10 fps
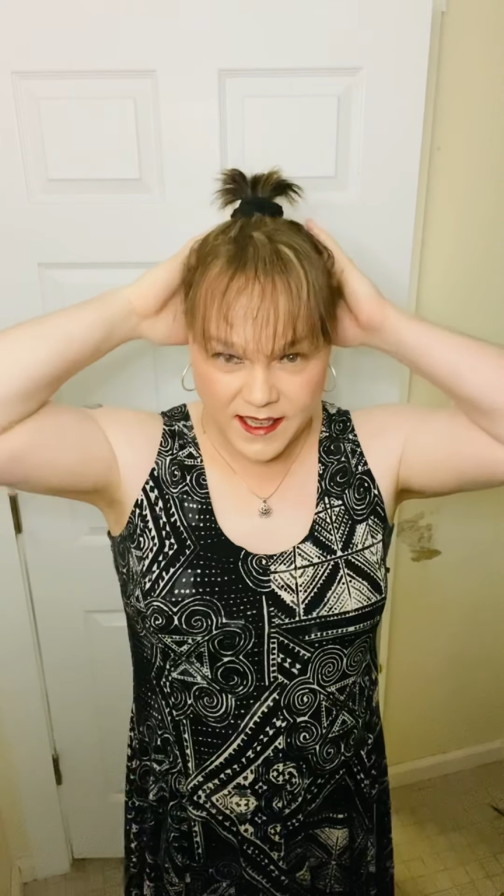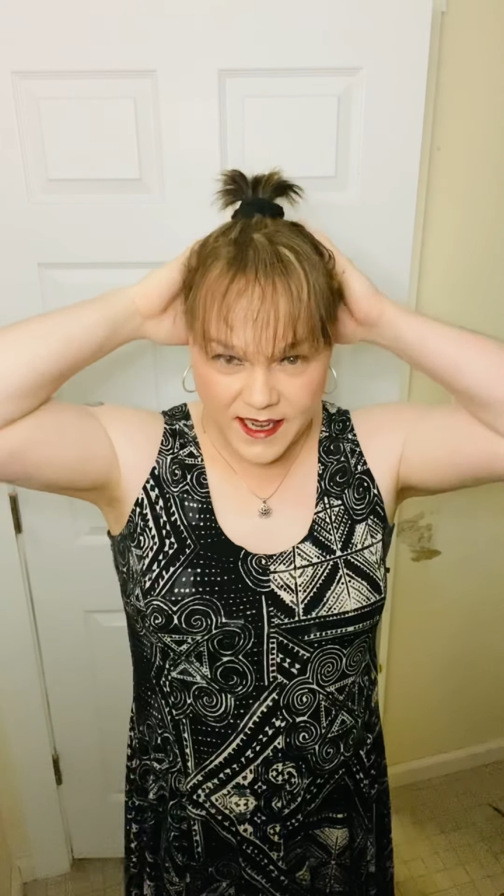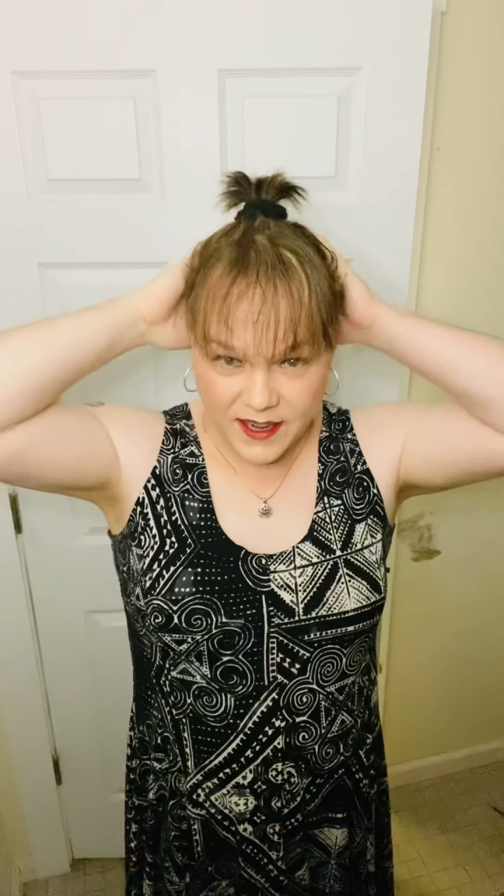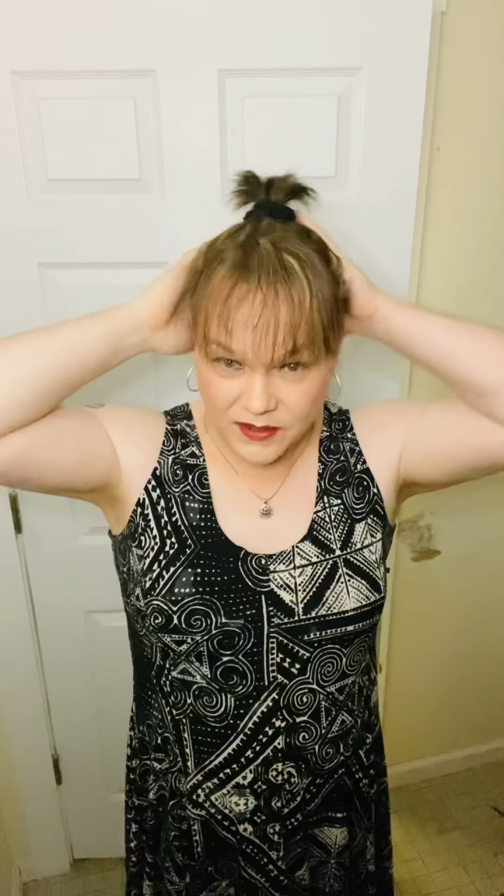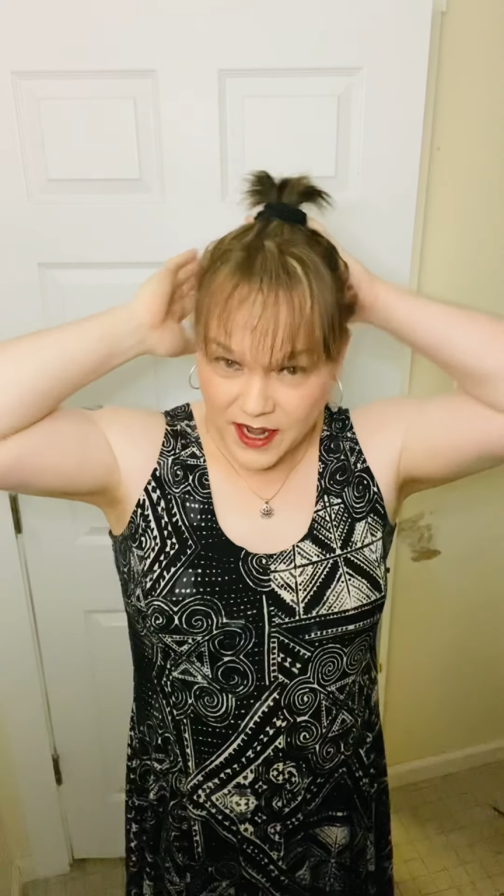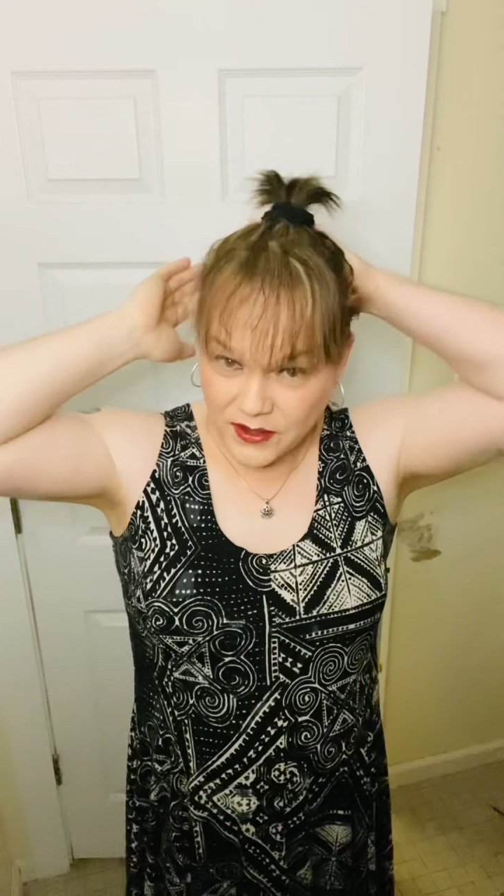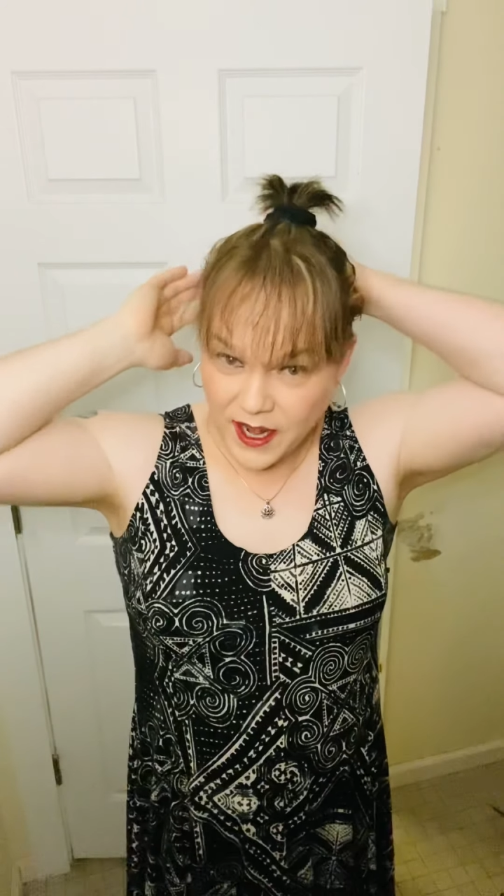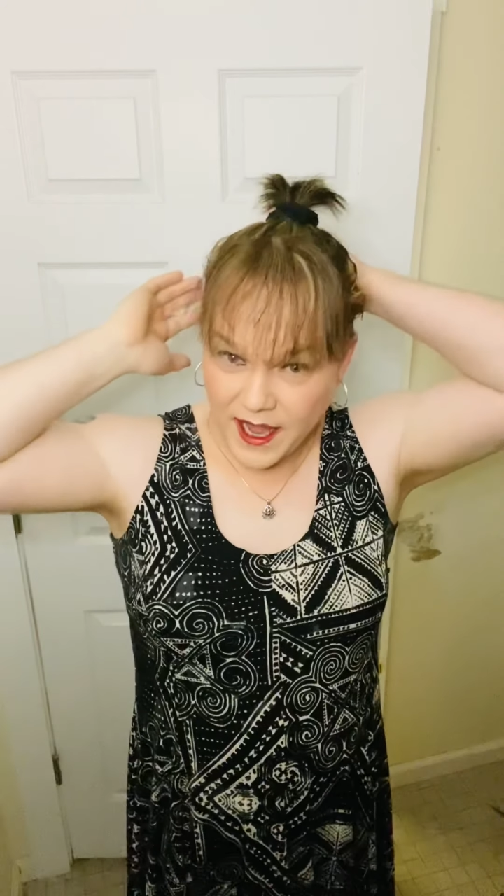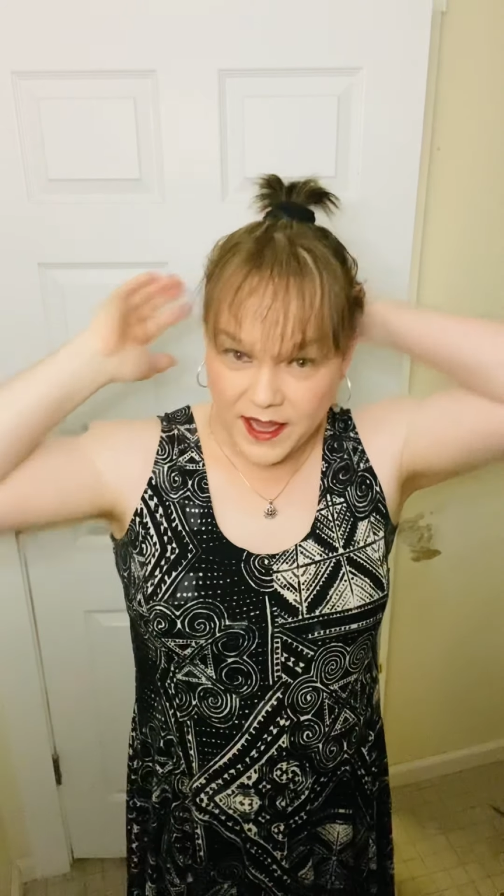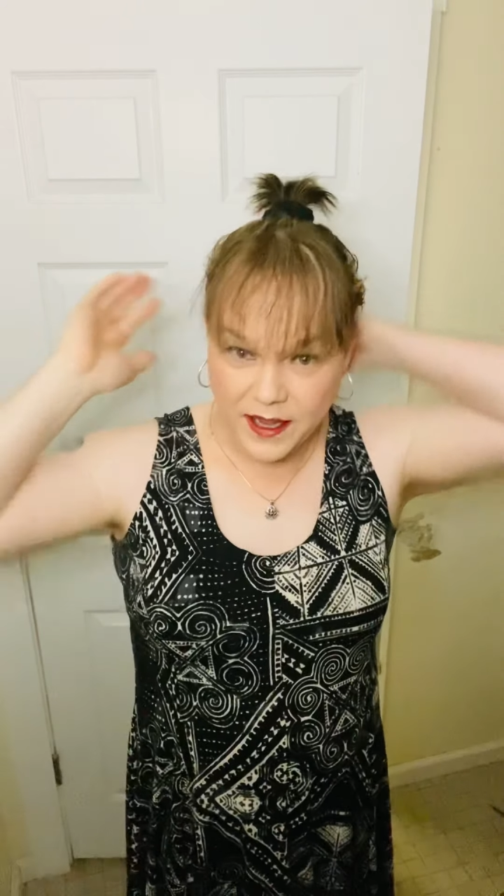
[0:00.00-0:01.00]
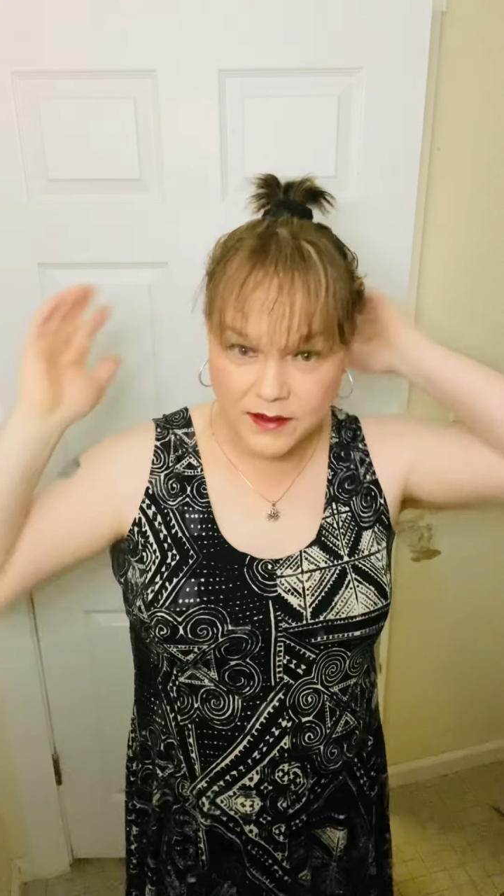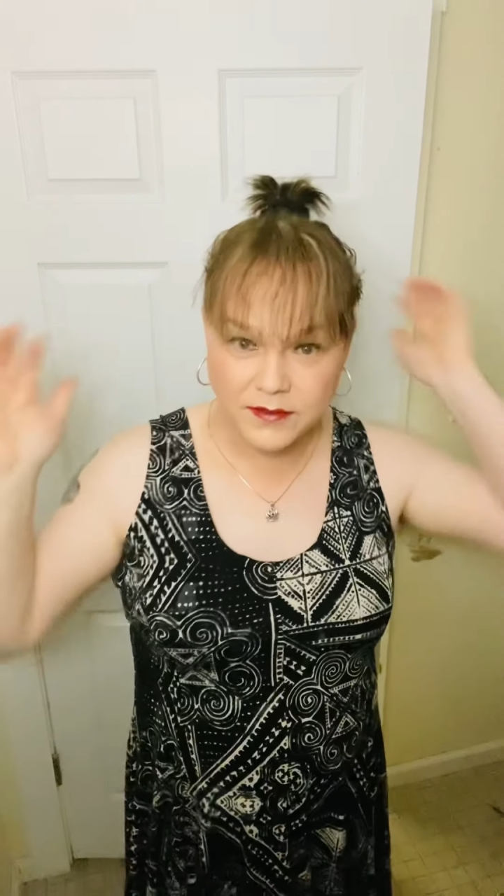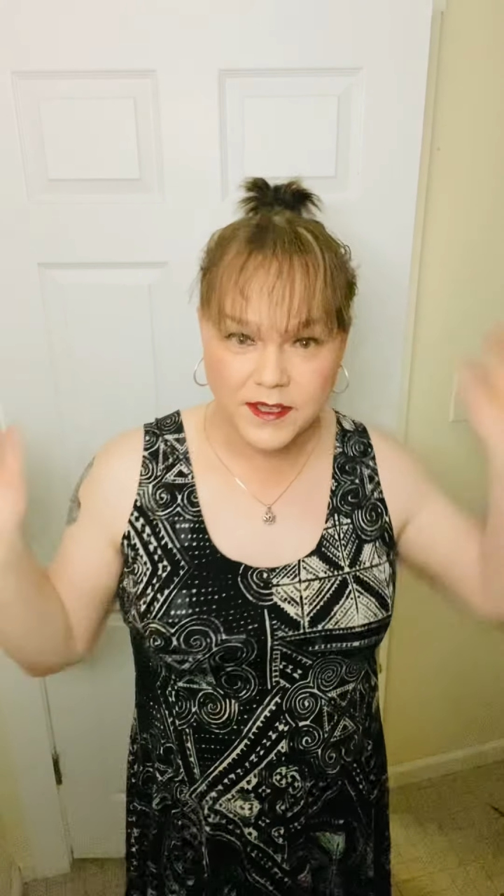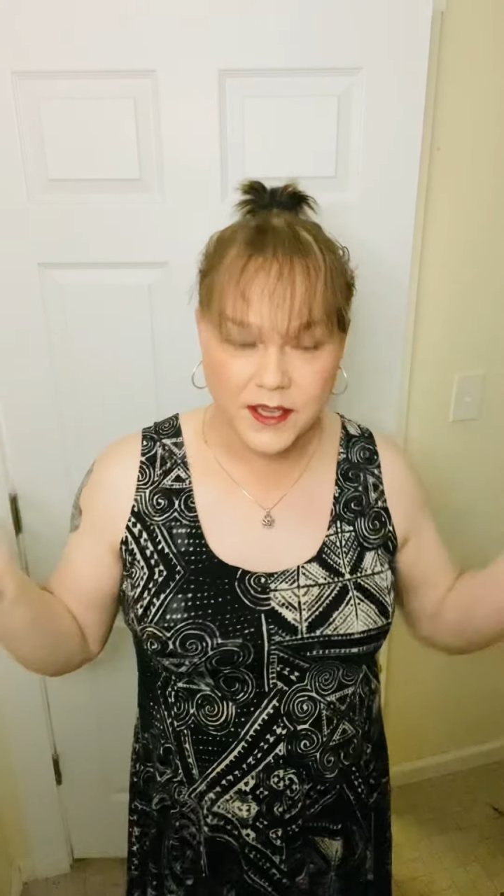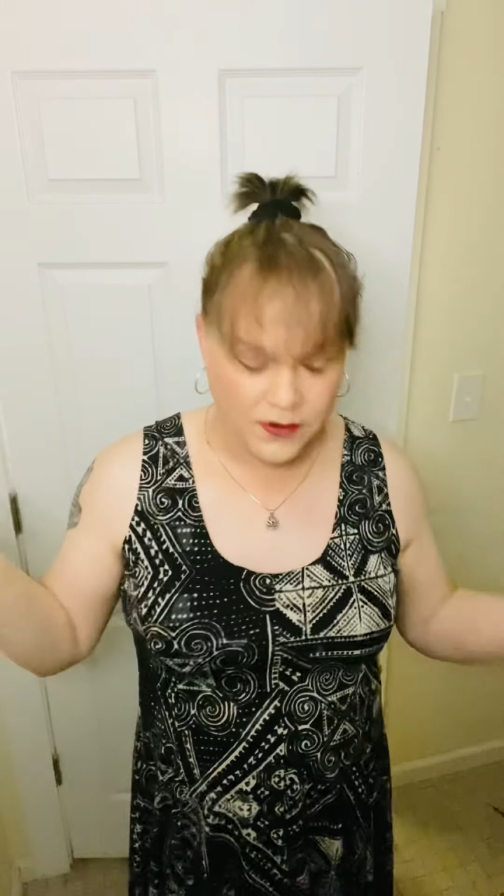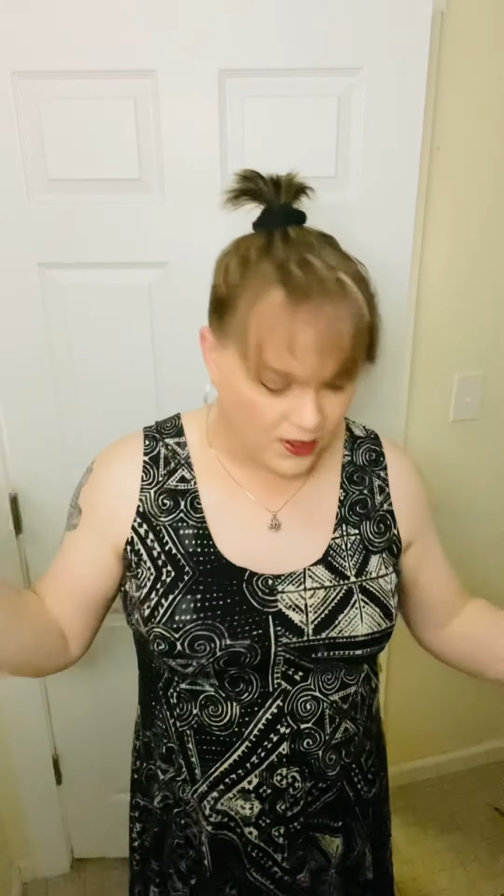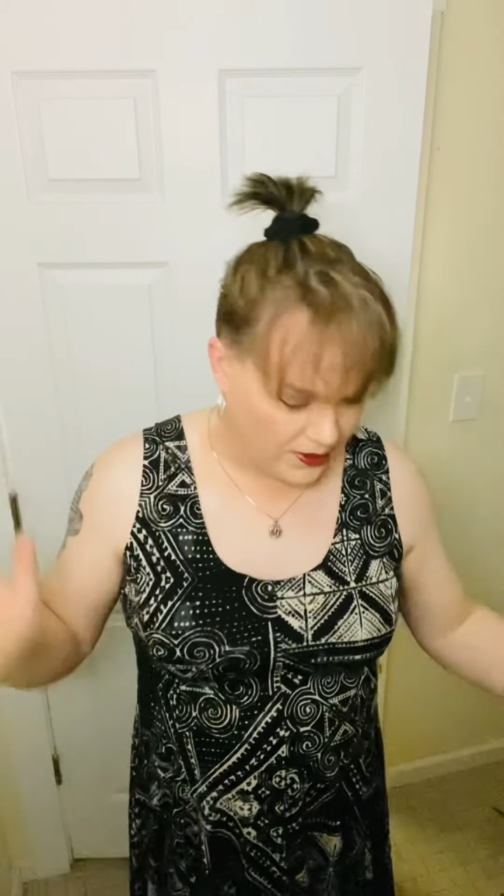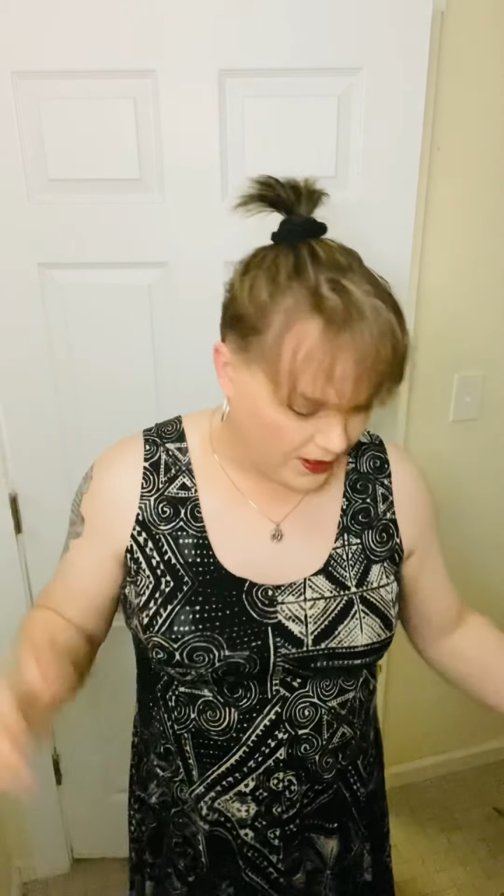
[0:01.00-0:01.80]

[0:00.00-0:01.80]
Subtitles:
I'd rather have, you know, long